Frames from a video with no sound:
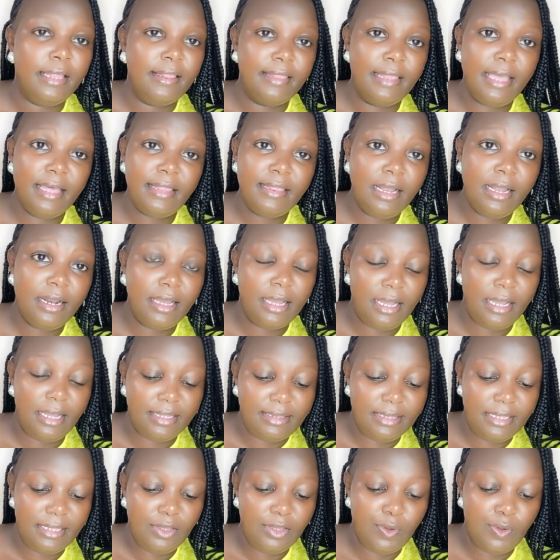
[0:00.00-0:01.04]
The
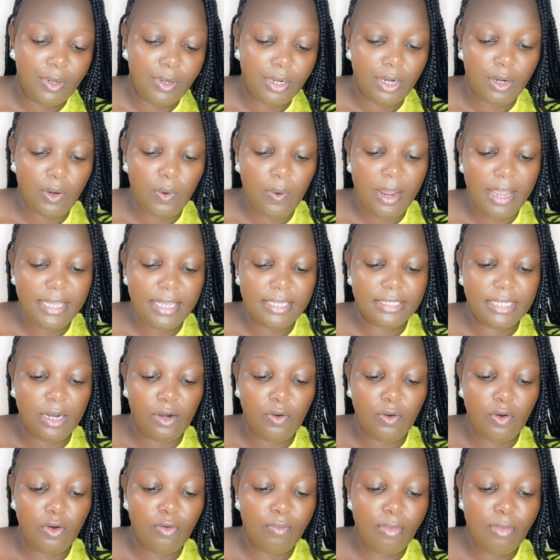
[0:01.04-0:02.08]
other thing you require is a
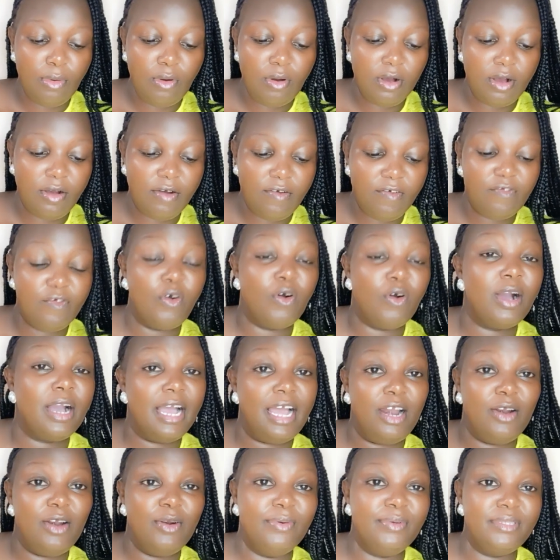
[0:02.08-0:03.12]
logbook for
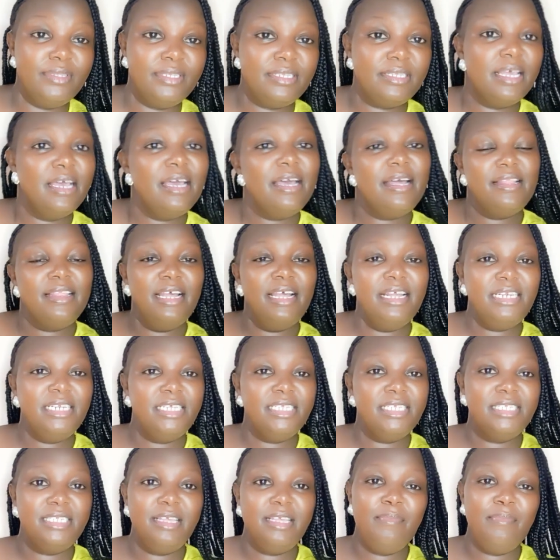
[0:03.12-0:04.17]
car loans. That
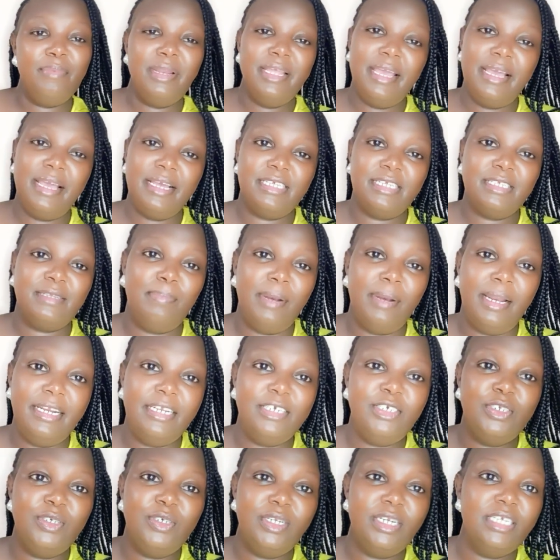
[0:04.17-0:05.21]
is simply
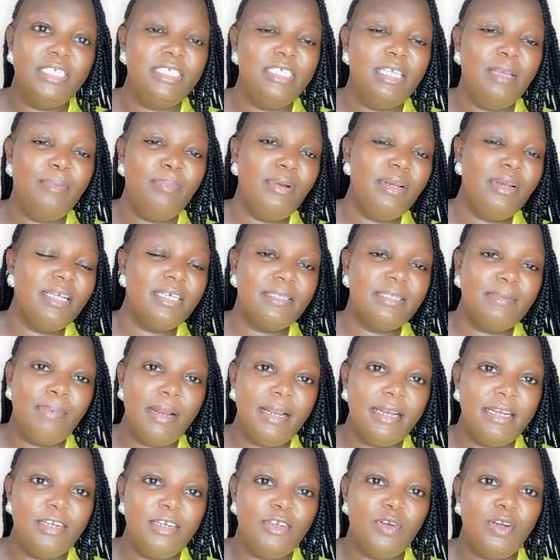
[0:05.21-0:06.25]
explanatory, simple
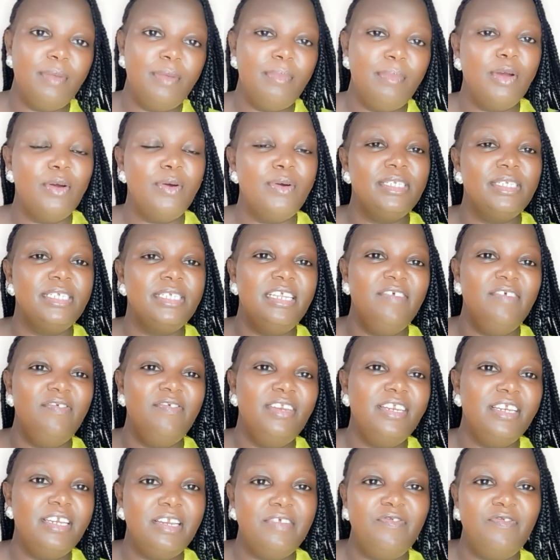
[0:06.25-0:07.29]
explanatory, because
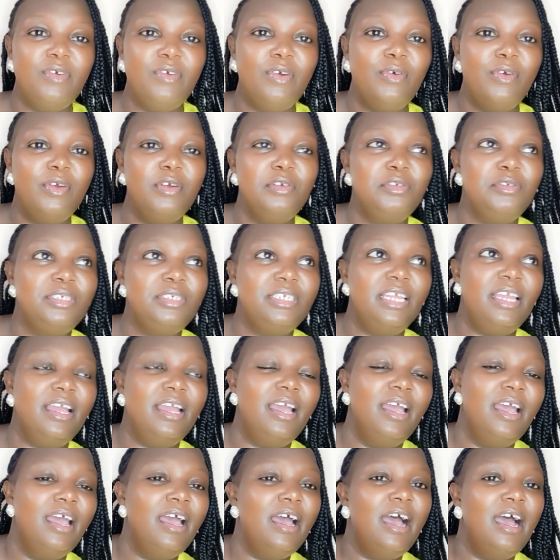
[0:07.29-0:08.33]
definitely if you're going to take
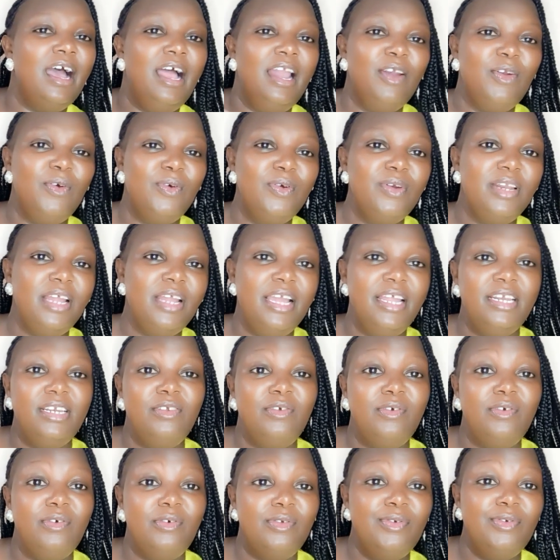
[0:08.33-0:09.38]
a loan and
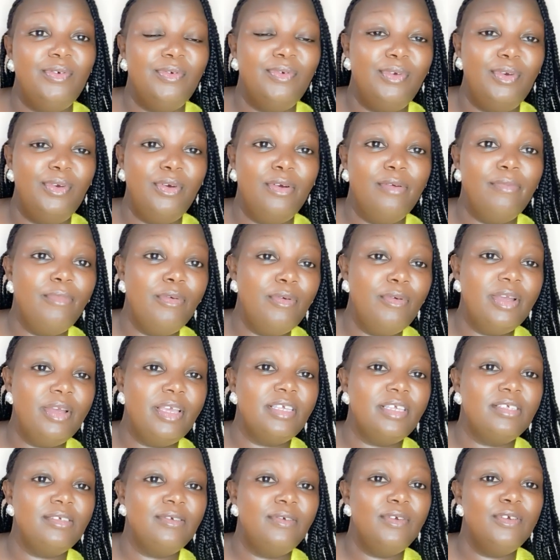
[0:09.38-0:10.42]
your logbook
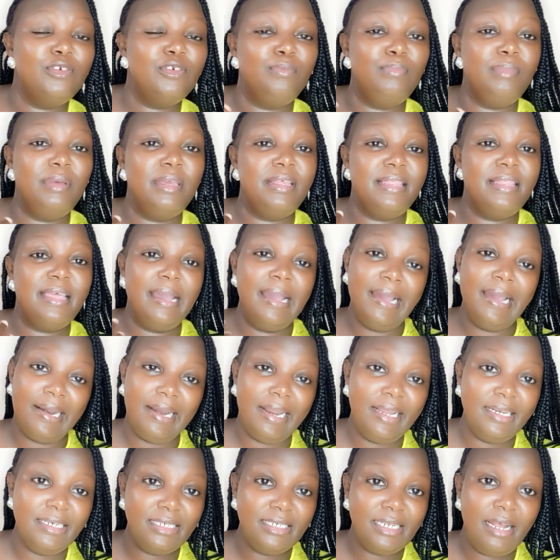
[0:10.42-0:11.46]
is going to be the
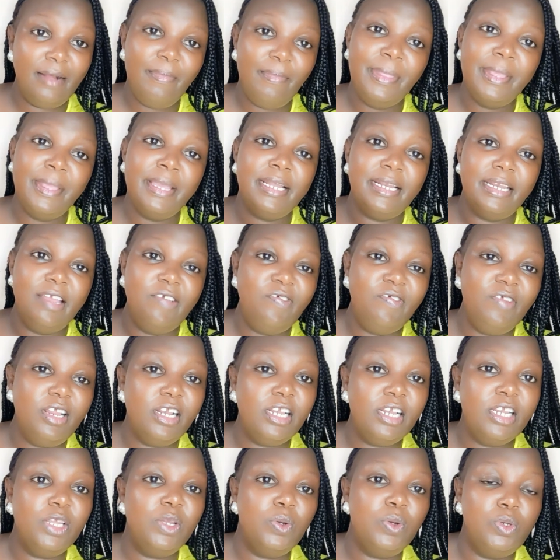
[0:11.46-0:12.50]
guarantor,
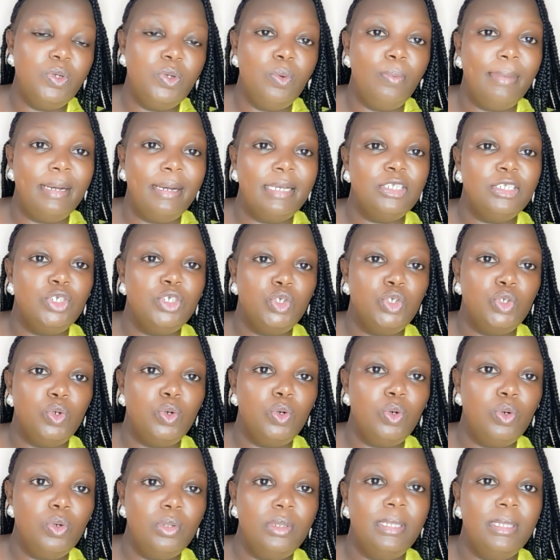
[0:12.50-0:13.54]
definitely you must
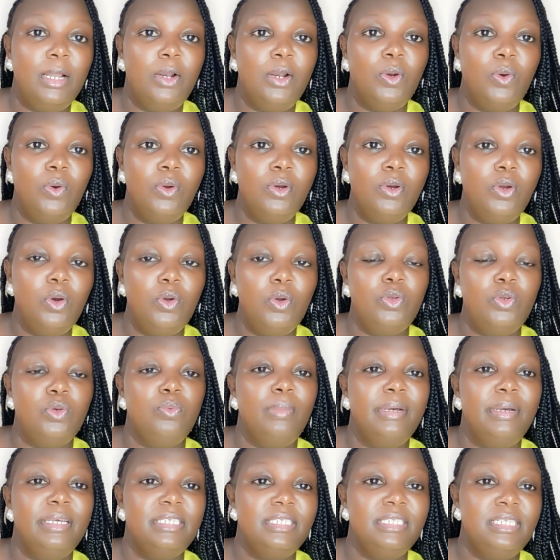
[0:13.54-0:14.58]
show the loan, or you
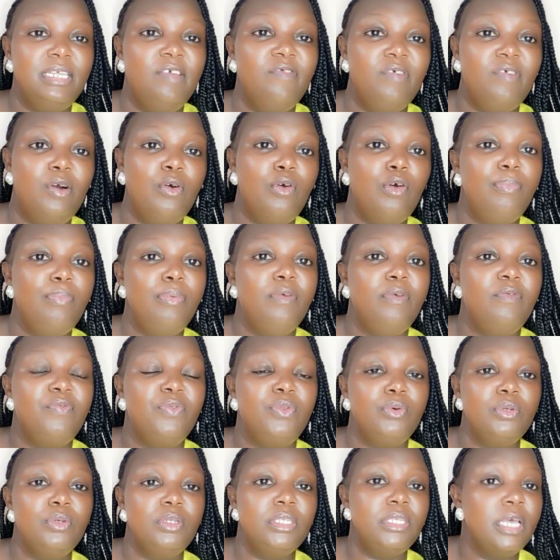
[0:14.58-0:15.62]
must give a copy of
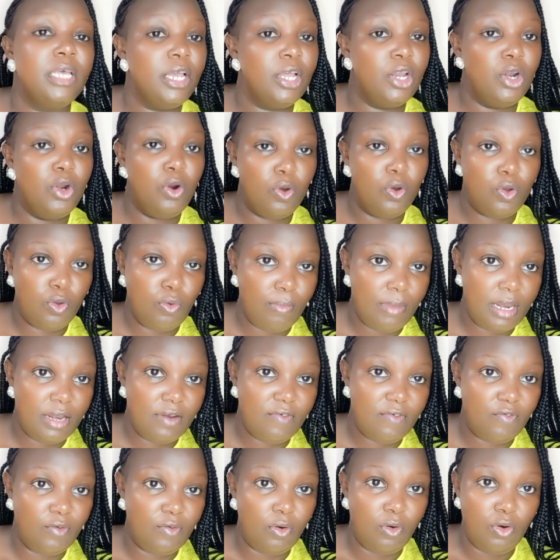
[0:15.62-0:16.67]
those
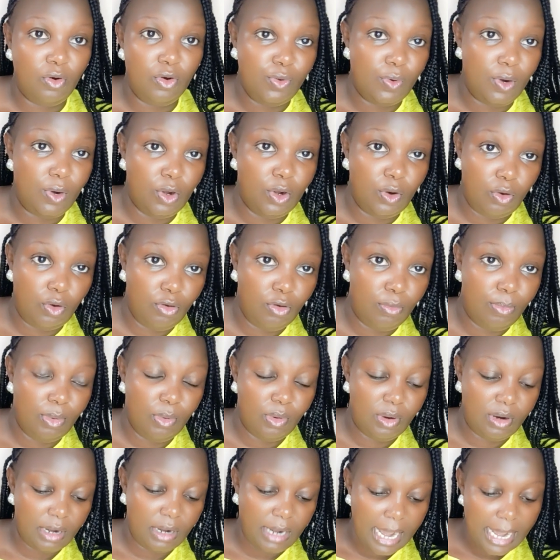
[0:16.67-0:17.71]
documents for your
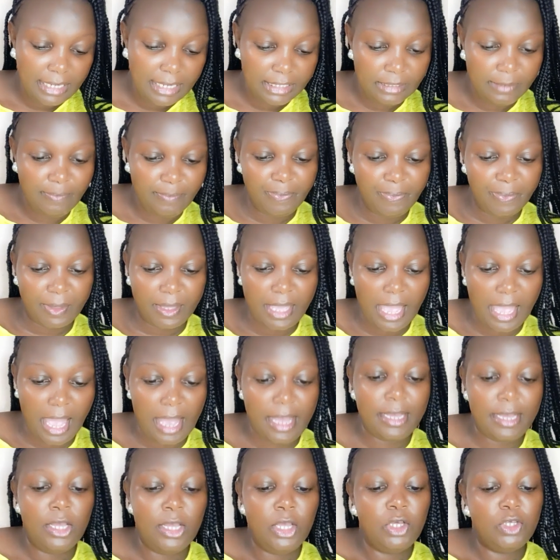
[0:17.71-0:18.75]
logbook, right? Yeah.
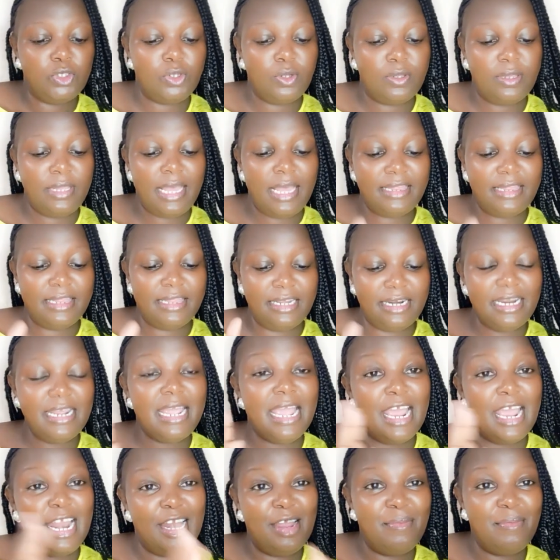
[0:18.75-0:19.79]
So there are three
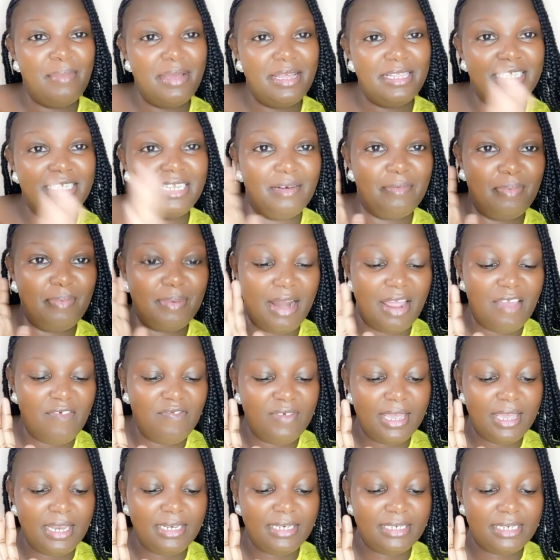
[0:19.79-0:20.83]
elements in
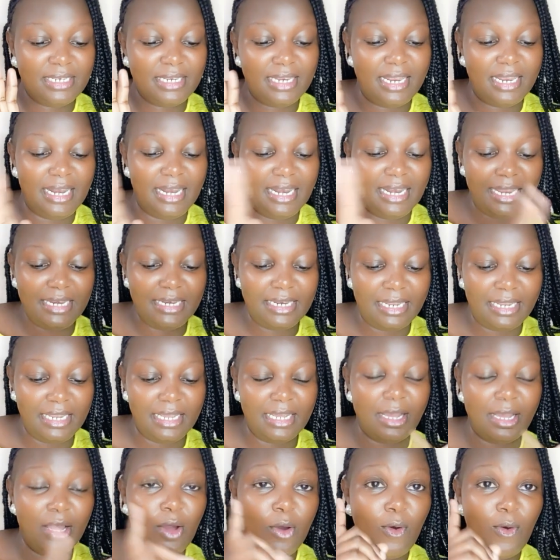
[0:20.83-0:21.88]
private
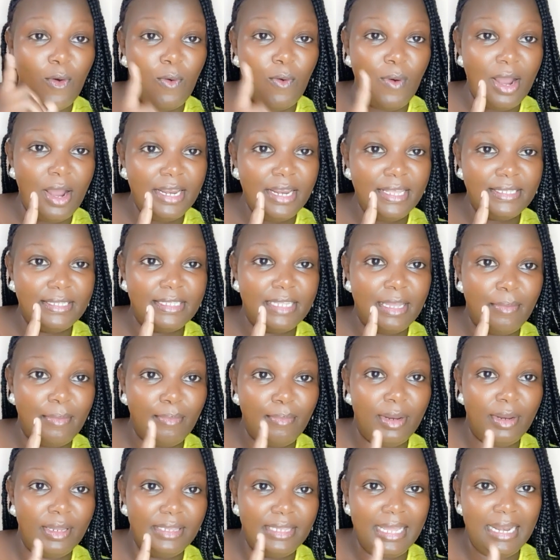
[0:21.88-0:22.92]
lending. One is the
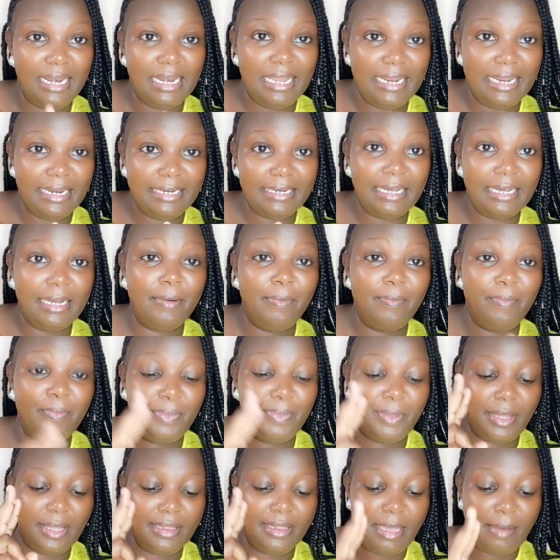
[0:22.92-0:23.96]
lender,
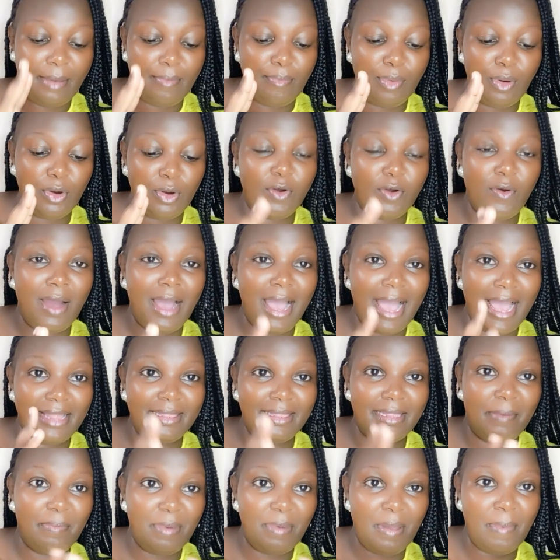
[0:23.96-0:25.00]
the borrower, and
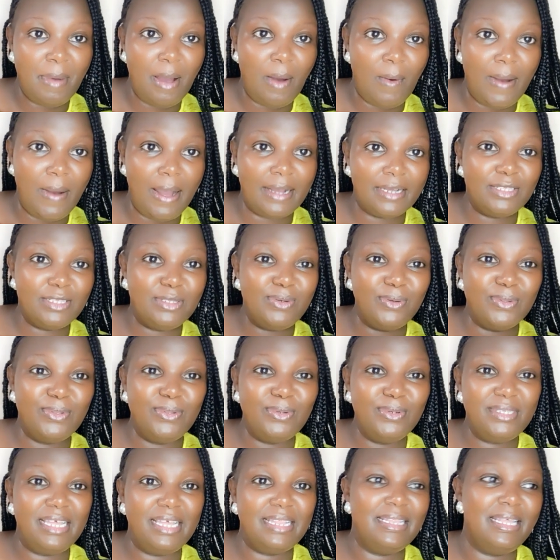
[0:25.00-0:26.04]
the paperwork. So
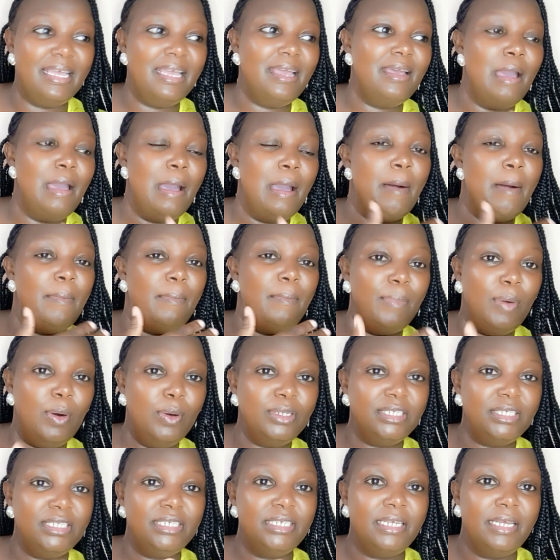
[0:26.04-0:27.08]
those are the
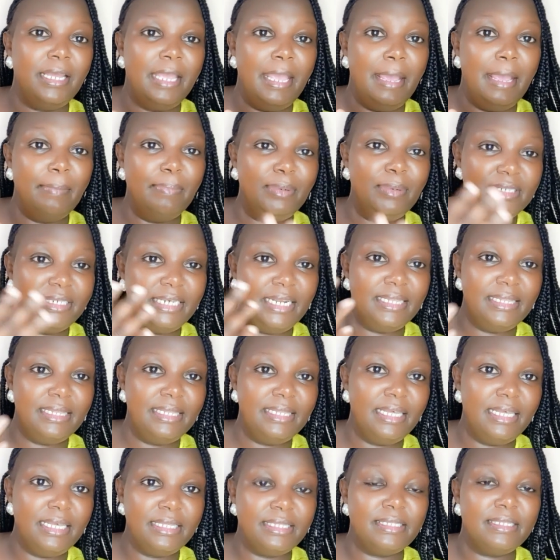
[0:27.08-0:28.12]
most important
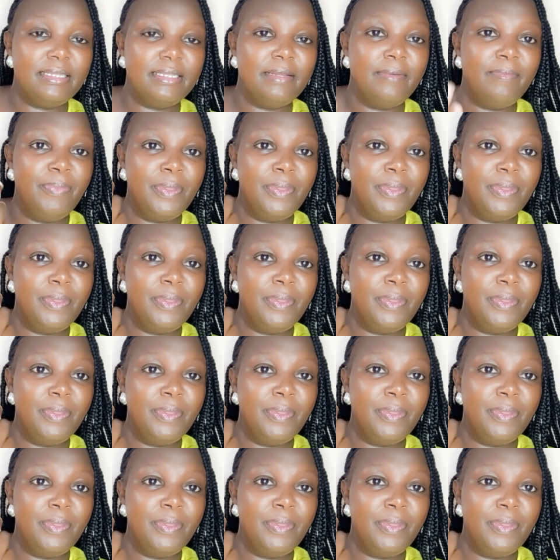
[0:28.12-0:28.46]
things.